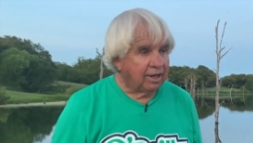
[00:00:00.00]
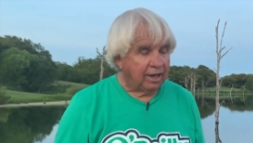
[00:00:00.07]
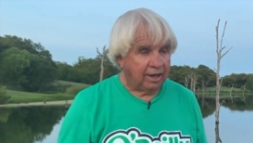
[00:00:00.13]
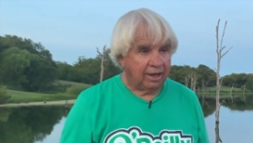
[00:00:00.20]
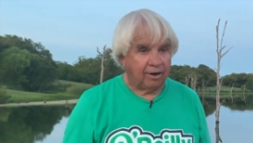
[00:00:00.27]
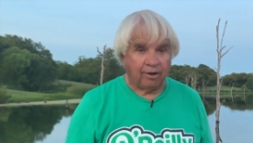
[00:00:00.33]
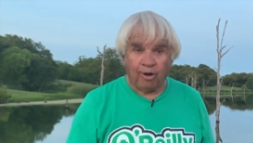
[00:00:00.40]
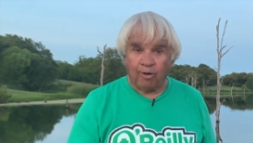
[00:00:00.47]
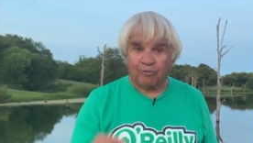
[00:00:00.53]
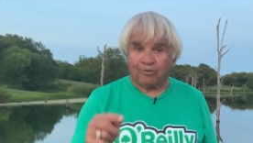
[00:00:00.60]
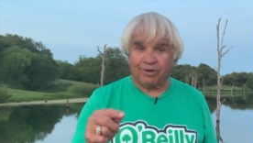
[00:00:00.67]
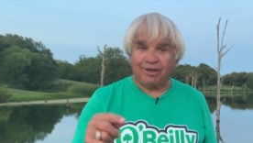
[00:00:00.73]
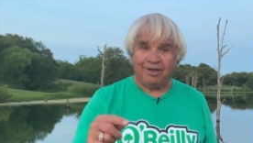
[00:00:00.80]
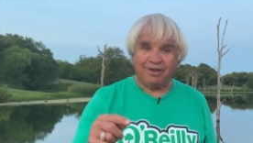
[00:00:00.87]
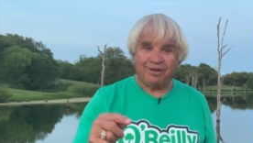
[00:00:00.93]
and
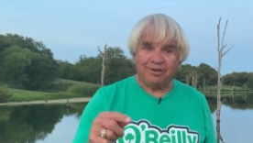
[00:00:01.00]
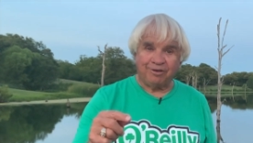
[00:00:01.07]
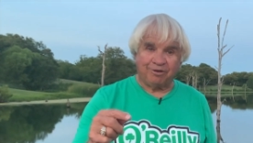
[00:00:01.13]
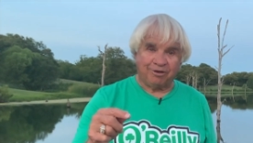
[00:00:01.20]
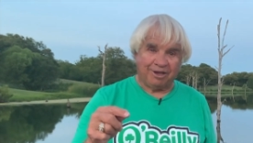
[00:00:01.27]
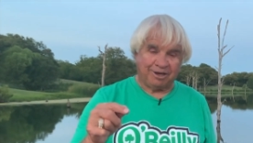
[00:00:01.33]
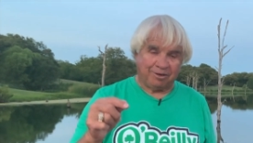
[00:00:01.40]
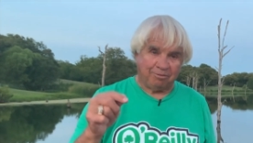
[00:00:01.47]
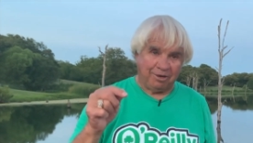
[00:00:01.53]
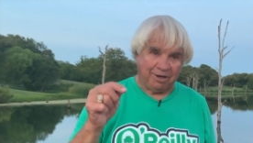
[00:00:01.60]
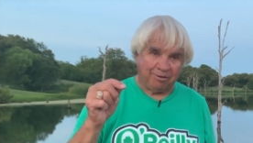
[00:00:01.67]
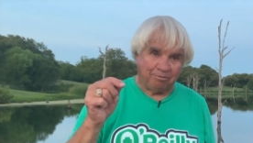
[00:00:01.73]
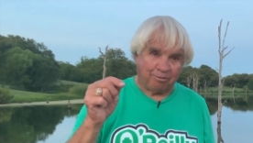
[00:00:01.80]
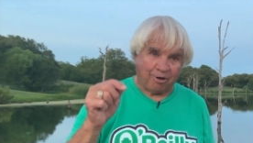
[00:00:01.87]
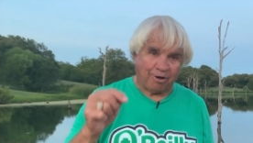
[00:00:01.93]
hopefully you'll get to be
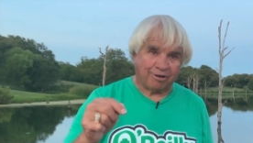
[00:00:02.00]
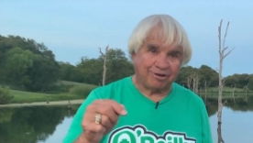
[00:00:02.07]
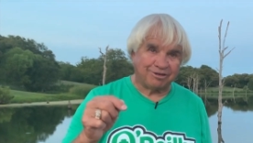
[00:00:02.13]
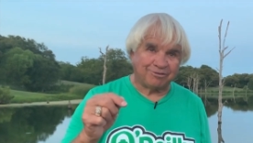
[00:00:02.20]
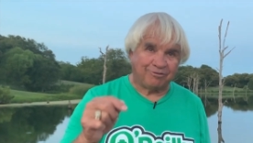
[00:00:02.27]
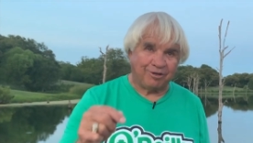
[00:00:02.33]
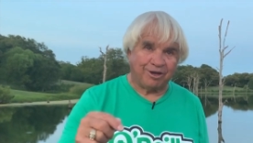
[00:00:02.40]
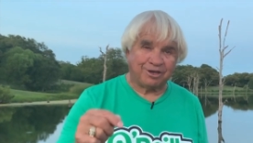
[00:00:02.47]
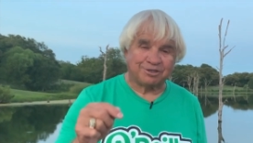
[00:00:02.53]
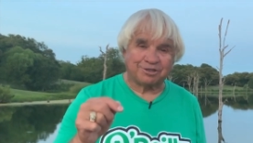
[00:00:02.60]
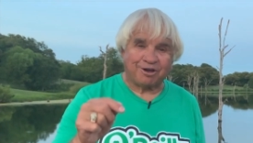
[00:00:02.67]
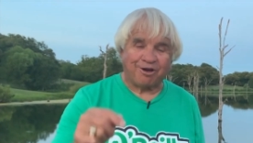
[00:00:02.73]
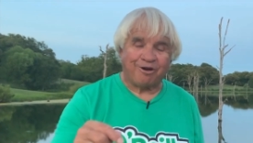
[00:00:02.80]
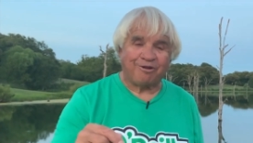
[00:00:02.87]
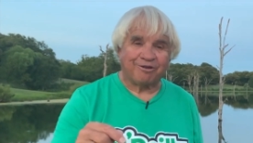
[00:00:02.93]
marking fish
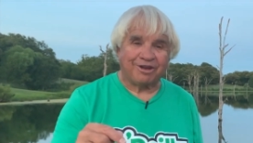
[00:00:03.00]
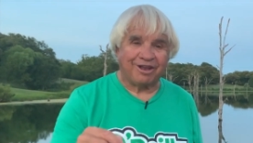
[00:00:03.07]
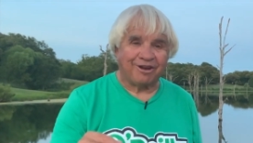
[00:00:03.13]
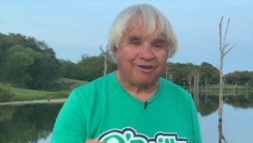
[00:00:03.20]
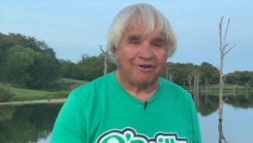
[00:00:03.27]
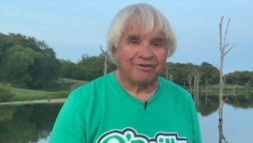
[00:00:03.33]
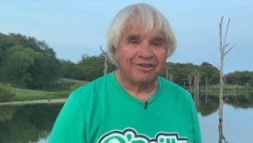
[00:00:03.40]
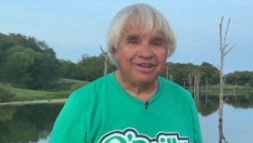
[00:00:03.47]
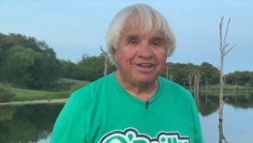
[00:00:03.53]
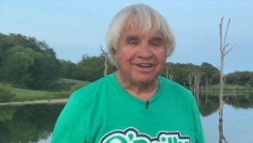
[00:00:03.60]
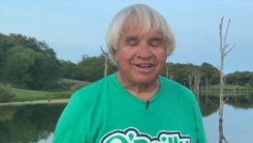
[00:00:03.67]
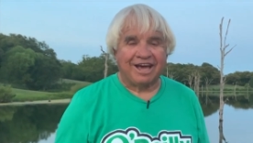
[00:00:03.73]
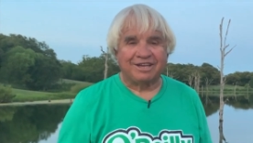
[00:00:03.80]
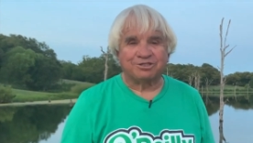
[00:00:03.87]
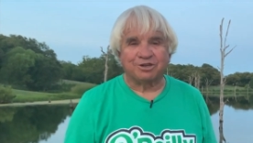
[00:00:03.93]
all day long.
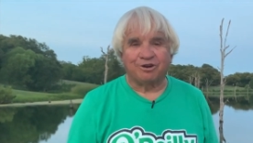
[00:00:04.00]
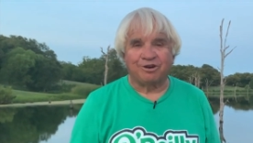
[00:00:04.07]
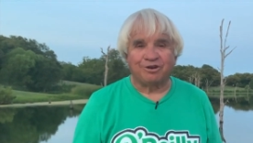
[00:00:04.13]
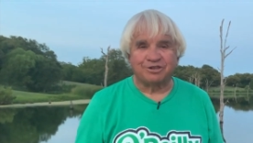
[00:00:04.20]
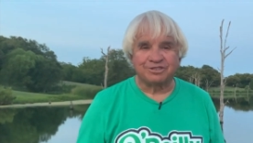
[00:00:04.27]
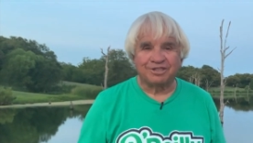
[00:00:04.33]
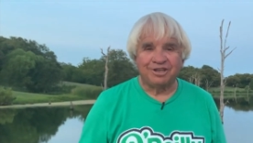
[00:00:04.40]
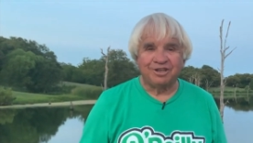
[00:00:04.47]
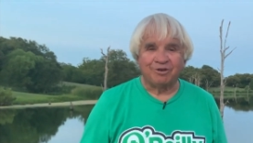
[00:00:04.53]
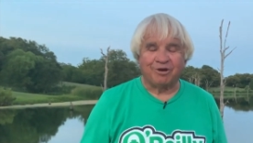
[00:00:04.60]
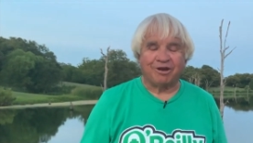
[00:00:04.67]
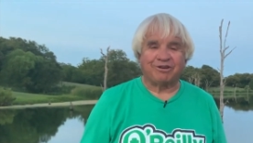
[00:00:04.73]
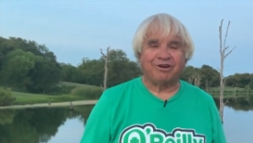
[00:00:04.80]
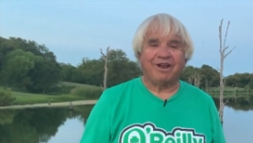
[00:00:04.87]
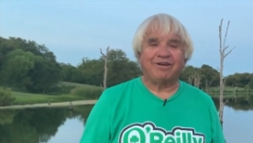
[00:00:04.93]
Guys and girls, go
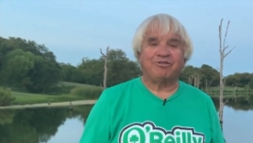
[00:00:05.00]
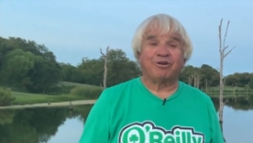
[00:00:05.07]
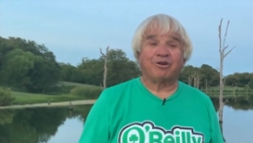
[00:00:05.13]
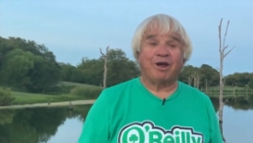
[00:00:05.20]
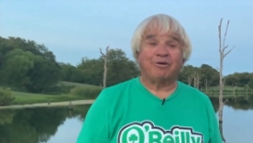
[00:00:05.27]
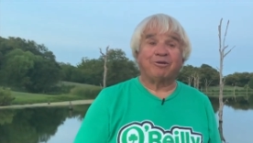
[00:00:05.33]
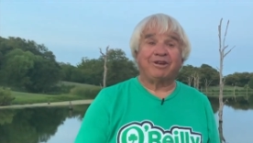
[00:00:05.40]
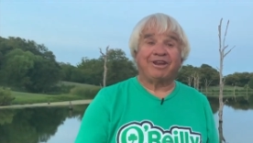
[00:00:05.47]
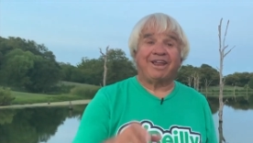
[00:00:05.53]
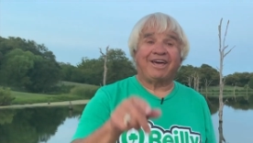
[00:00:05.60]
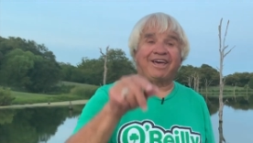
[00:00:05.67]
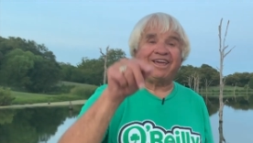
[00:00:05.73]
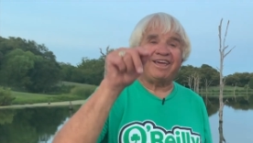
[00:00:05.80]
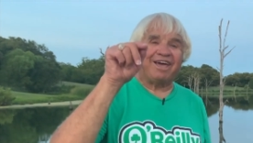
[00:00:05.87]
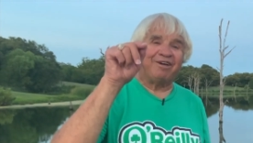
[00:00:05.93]
out there and have you a great one
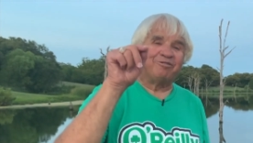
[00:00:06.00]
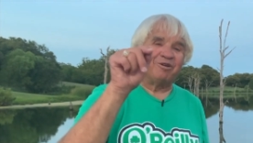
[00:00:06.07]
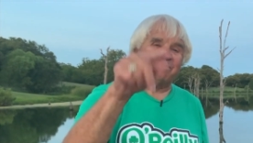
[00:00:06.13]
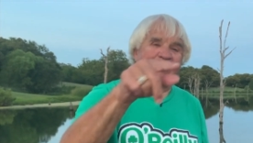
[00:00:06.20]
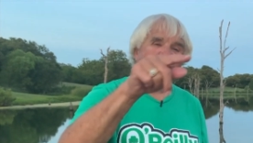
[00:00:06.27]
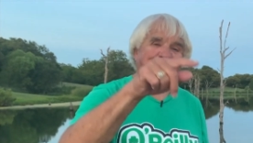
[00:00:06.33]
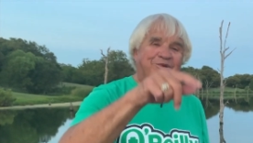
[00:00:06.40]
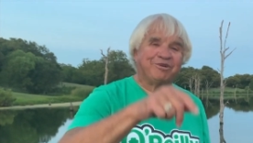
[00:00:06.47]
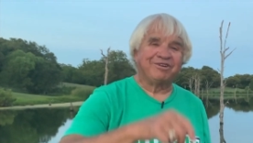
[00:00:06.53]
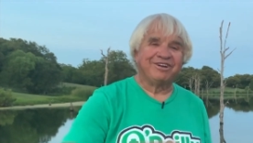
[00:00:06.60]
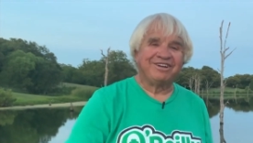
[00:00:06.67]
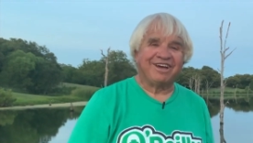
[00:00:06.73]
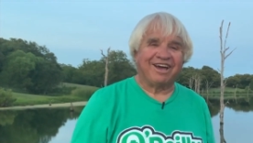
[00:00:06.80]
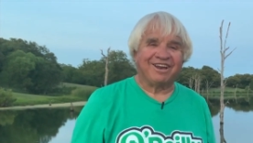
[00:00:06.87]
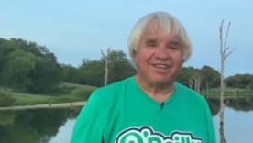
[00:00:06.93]
today, and remember,
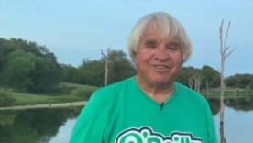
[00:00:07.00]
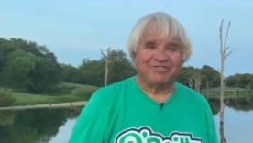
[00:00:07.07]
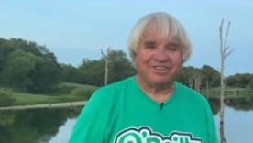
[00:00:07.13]
I love